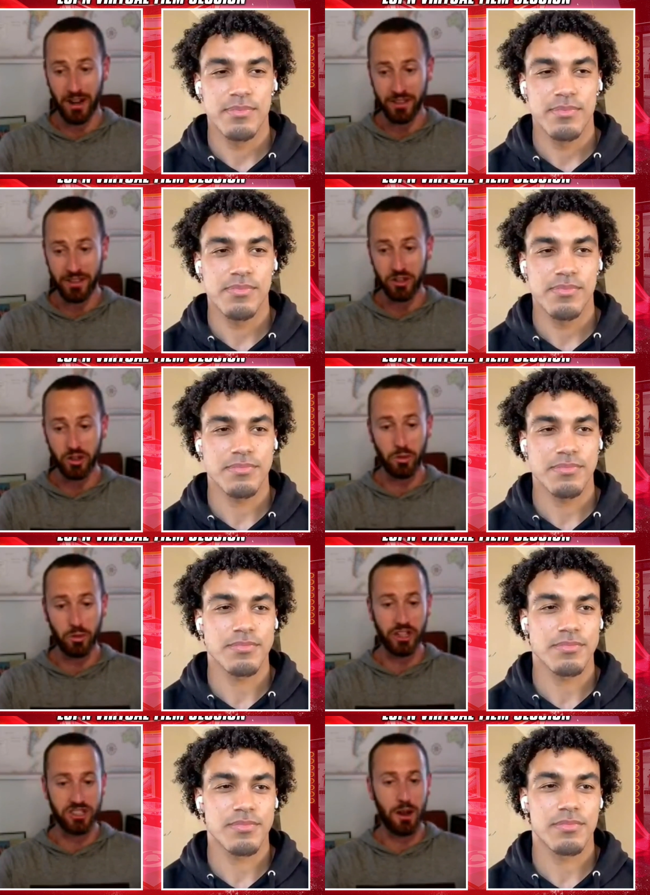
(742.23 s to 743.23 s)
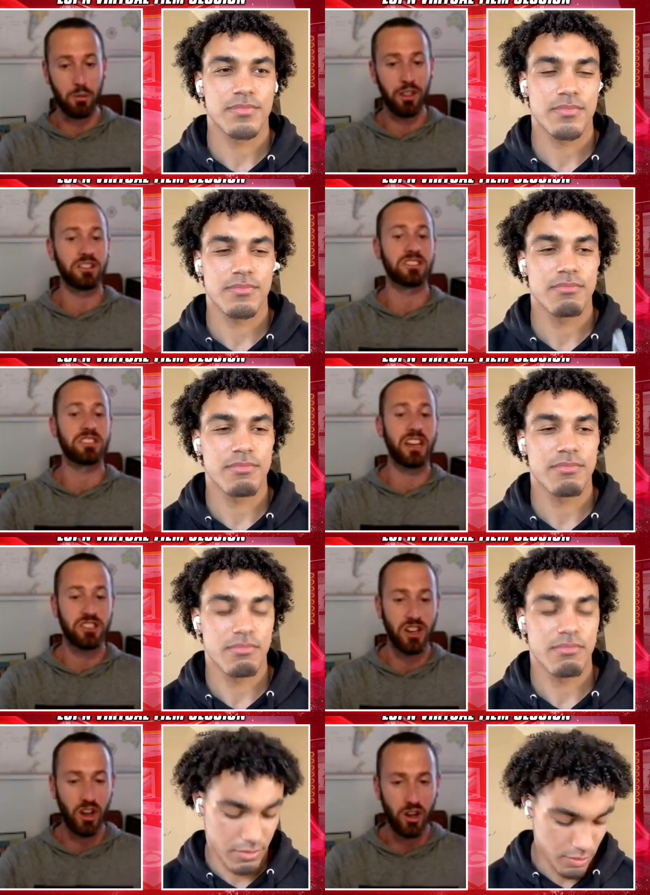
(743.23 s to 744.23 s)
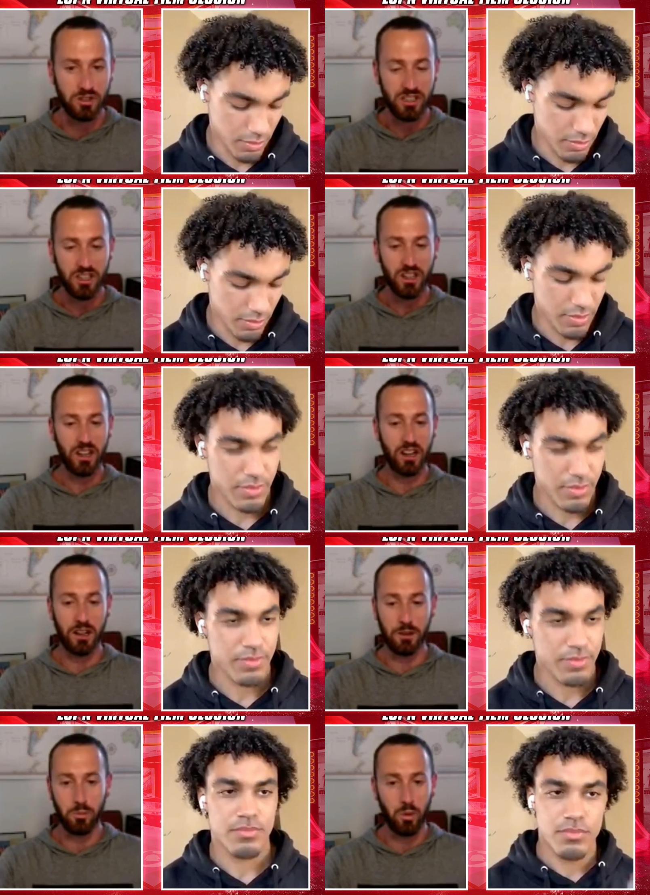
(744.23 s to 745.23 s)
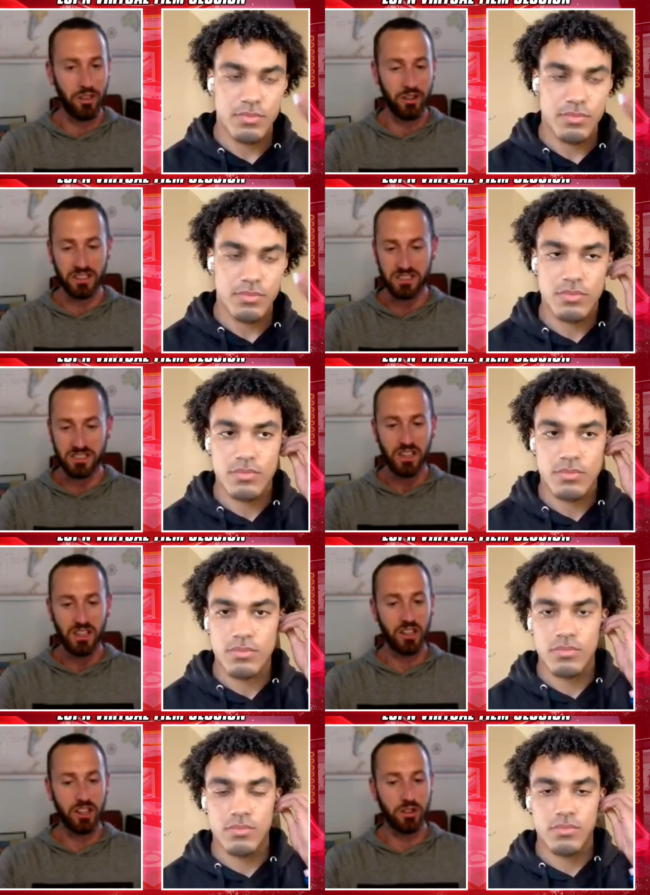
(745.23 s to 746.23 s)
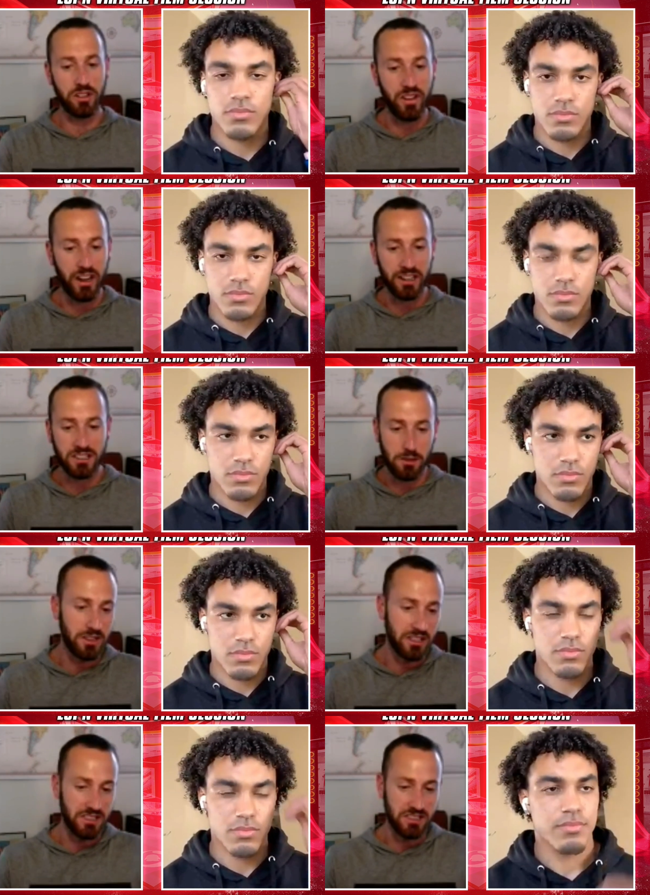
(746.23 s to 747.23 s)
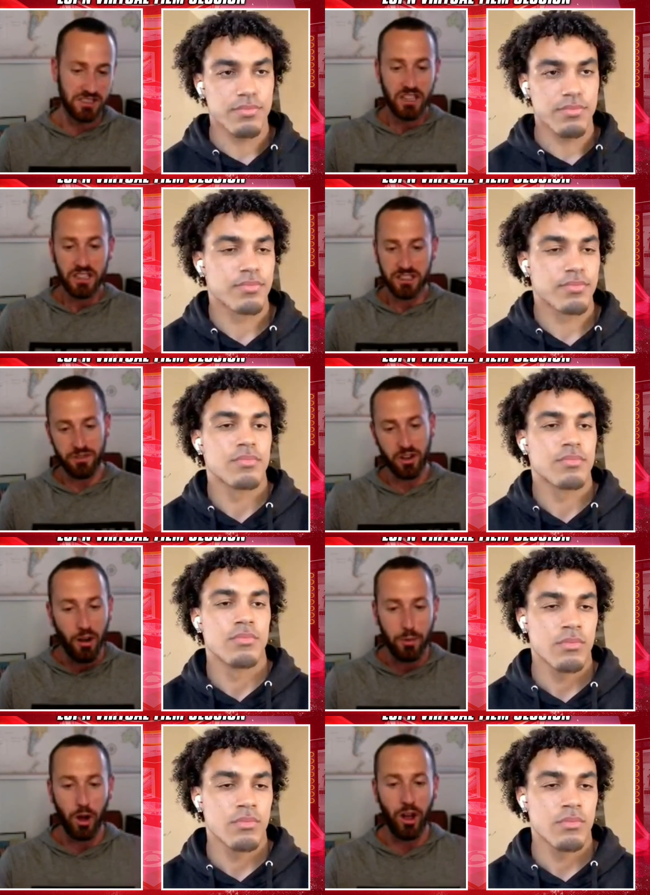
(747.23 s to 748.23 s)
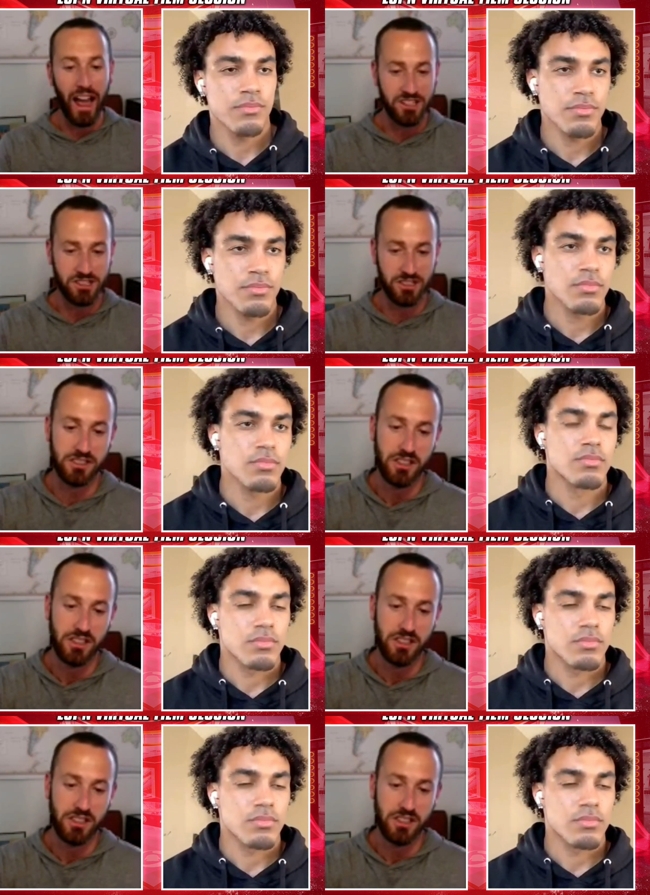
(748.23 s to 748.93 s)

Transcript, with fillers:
Speaker 1: and I think you do a really good job. Whether it's D H Os, um, whether it's you know defending some of these different off-ball actions,